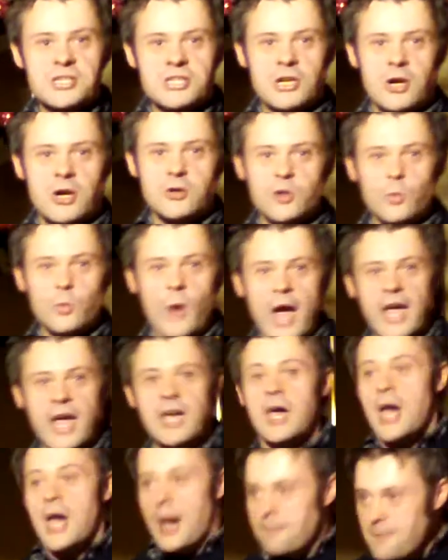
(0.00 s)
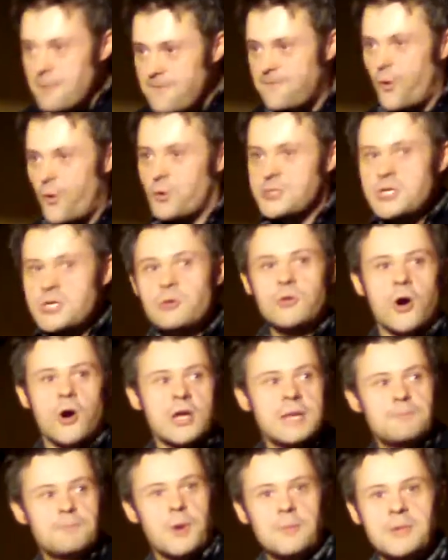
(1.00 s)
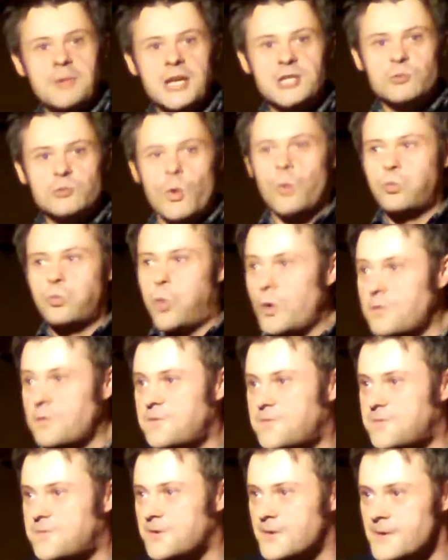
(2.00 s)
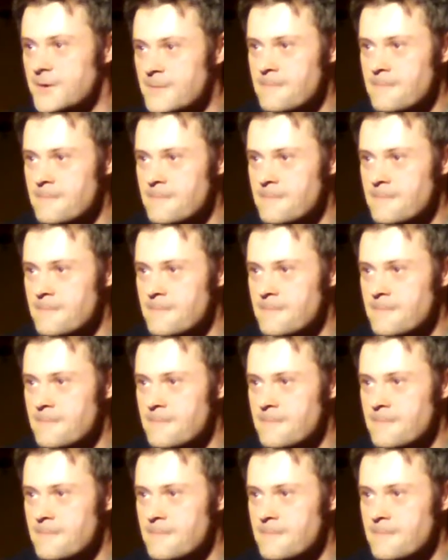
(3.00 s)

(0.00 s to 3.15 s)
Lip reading: along the way. And before too long, he bumped into a wolf.